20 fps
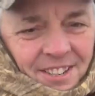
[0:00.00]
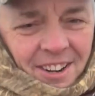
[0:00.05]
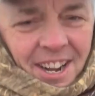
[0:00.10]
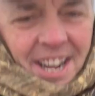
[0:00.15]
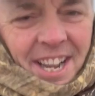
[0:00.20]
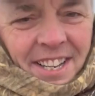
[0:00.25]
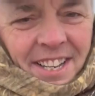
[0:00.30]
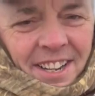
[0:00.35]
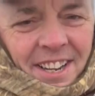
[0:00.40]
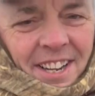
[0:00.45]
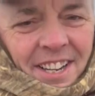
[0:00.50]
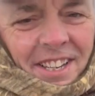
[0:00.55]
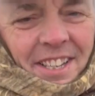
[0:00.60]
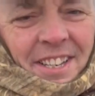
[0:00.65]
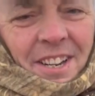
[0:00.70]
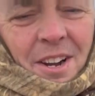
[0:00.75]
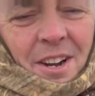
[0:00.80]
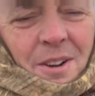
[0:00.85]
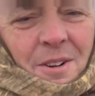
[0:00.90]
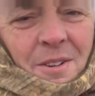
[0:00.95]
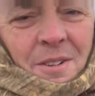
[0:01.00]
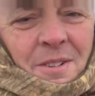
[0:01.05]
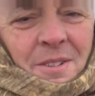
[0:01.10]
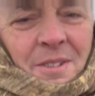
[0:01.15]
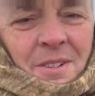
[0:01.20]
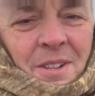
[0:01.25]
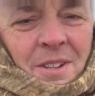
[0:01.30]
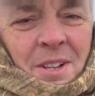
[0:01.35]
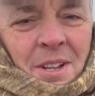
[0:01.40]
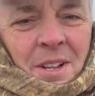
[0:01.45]
I thought,
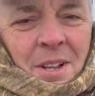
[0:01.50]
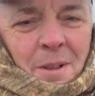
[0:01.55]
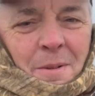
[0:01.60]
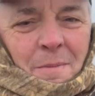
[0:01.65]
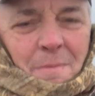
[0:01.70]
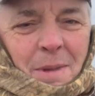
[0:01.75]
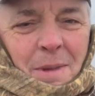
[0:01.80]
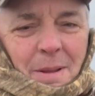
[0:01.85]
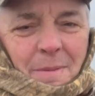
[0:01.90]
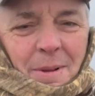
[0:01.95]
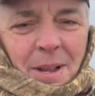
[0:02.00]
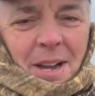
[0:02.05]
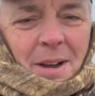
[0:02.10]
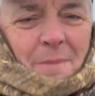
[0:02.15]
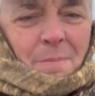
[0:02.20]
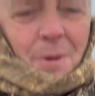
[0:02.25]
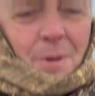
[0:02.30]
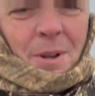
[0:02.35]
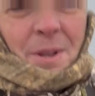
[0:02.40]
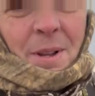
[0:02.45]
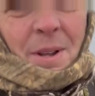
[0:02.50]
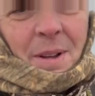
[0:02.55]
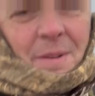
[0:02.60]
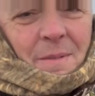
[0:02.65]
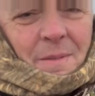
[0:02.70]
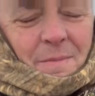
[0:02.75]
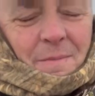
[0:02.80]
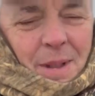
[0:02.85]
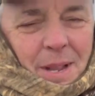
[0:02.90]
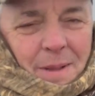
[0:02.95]
maybe I'll
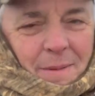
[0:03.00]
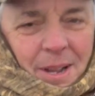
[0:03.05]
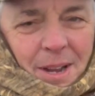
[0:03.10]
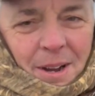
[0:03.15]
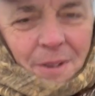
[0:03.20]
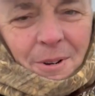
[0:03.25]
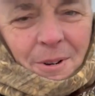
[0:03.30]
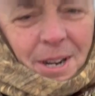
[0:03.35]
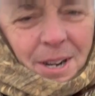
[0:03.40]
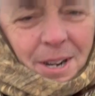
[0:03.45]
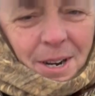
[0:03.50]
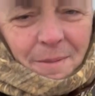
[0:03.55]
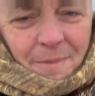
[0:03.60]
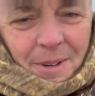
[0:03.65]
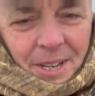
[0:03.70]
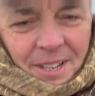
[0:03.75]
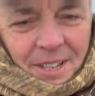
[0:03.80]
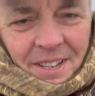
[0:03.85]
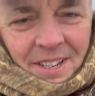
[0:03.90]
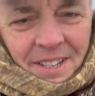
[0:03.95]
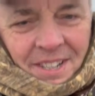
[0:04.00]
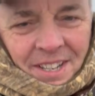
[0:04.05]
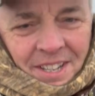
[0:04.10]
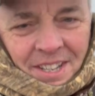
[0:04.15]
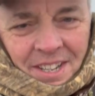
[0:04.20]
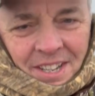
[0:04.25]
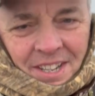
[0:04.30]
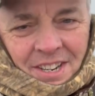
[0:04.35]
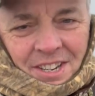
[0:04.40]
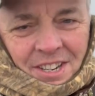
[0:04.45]
wear them and
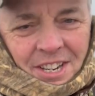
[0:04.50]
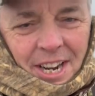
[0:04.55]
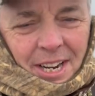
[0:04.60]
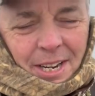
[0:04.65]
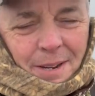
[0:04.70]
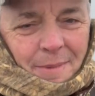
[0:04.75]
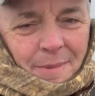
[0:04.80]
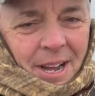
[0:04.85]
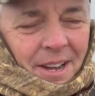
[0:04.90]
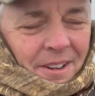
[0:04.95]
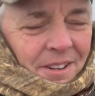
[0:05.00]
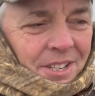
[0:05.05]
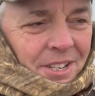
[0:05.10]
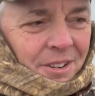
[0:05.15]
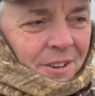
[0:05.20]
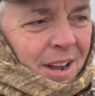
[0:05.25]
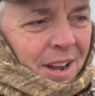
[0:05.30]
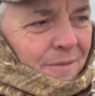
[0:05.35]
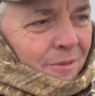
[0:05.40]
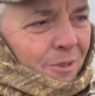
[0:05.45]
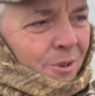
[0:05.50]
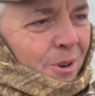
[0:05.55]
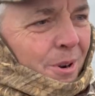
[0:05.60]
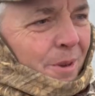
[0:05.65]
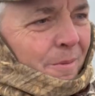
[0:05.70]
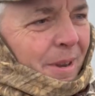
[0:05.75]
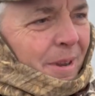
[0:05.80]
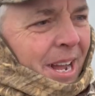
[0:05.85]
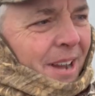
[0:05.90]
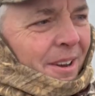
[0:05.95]
check them out. So I've worn
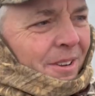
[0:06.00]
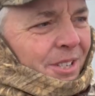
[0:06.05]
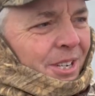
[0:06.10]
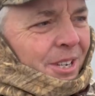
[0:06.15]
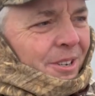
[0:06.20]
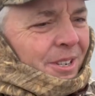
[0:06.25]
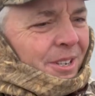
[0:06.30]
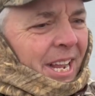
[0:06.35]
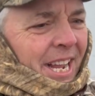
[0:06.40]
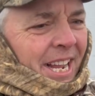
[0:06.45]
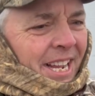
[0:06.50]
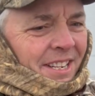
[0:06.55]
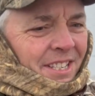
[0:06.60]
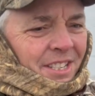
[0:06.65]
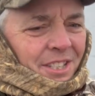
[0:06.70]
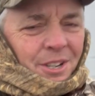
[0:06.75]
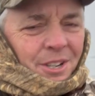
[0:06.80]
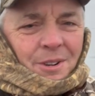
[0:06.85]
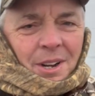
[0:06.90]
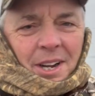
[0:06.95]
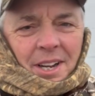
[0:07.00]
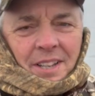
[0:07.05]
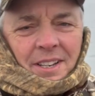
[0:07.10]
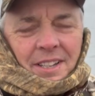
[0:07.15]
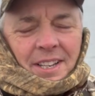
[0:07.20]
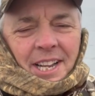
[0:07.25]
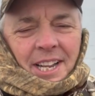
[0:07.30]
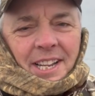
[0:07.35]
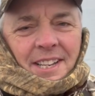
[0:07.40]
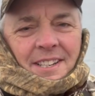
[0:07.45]
them now 2 days, 2 hunting
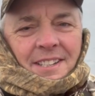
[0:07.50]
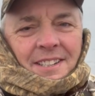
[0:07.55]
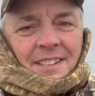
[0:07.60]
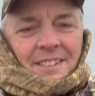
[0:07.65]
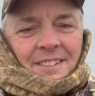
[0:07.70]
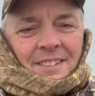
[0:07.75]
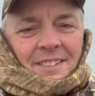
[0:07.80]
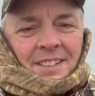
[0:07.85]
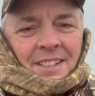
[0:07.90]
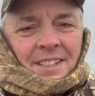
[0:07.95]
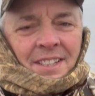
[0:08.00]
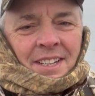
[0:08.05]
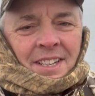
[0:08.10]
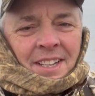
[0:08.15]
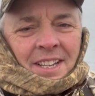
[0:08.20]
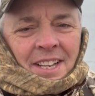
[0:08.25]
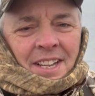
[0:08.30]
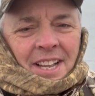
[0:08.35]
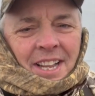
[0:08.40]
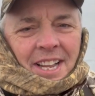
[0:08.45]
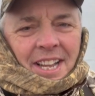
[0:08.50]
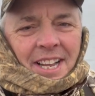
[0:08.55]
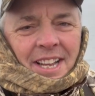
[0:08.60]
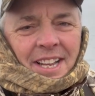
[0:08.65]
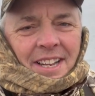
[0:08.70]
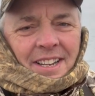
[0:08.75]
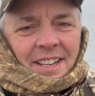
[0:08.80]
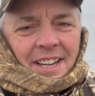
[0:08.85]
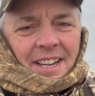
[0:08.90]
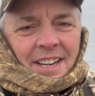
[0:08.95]
days,
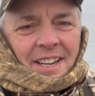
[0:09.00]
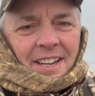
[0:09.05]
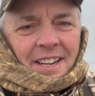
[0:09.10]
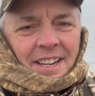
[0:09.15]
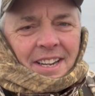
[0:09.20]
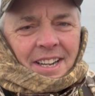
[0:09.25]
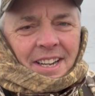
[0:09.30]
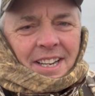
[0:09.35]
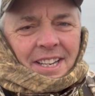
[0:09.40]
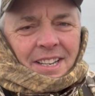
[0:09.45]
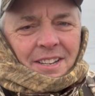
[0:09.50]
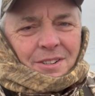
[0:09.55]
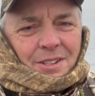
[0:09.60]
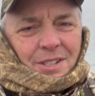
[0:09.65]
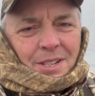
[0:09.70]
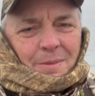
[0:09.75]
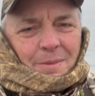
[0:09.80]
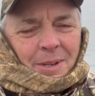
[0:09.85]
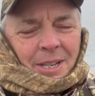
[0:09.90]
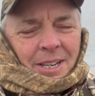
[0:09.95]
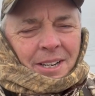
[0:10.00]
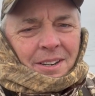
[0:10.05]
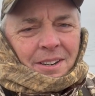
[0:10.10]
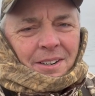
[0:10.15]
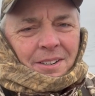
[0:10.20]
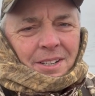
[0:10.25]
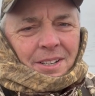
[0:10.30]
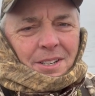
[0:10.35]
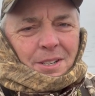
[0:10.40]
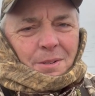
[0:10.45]
and I used them
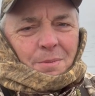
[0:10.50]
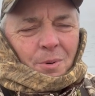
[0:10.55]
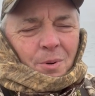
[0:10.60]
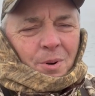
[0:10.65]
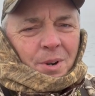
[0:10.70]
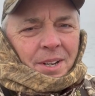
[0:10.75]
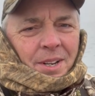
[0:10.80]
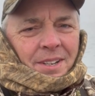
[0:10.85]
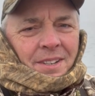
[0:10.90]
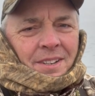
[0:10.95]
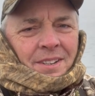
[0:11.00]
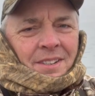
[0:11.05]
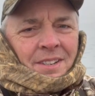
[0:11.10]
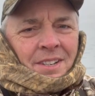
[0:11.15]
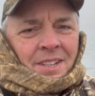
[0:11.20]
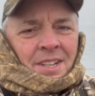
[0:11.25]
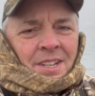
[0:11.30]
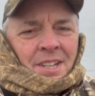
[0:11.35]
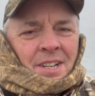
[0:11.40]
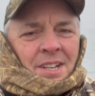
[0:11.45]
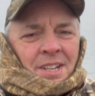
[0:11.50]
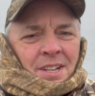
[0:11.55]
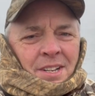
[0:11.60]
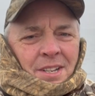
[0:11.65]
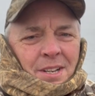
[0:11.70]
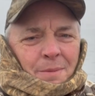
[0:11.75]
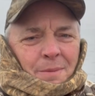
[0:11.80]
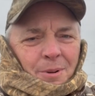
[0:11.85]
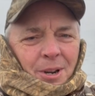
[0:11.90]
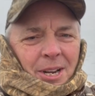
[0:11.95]
here this morning
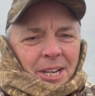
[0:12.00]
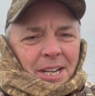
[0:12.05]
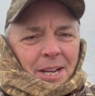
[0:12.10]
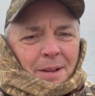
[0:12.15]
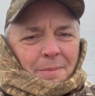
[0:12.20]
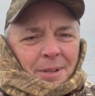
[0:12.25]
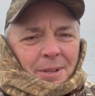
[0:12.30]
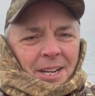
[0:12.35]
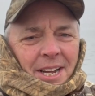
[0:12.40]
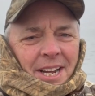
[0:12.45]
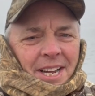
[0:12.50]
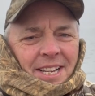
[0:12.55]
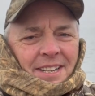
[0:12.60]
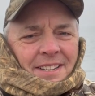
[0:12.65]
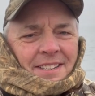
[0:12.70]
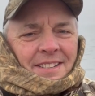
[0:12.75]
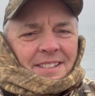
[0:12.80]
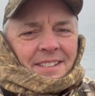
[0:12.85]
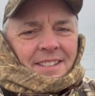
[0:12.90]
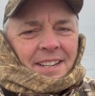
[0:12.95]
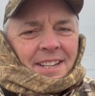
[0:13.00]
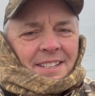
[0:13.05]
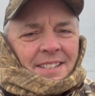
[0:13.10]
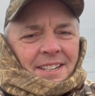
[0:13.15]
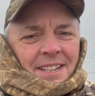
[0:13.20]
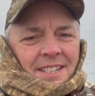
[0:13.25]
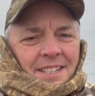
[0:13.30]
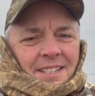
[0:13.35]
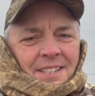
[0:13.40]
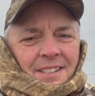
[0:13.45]
to break up the ice. That's
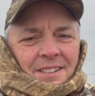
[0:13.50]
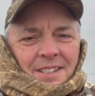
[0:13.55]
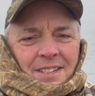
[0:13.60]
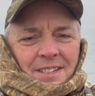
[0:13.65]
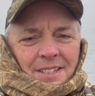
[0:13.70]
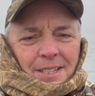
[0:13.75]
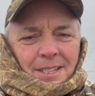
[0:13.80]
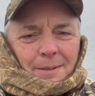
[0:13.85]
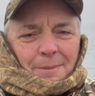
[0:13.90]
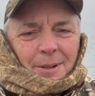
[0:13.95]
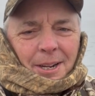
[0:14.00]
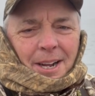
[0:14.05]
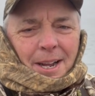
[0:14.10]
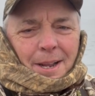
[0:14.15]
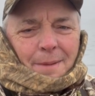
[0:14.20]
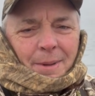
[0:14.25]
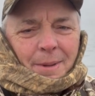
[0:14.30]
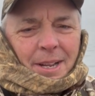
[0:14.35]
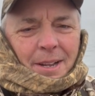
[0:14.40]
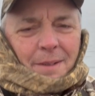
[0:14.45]
ice you can see behind me.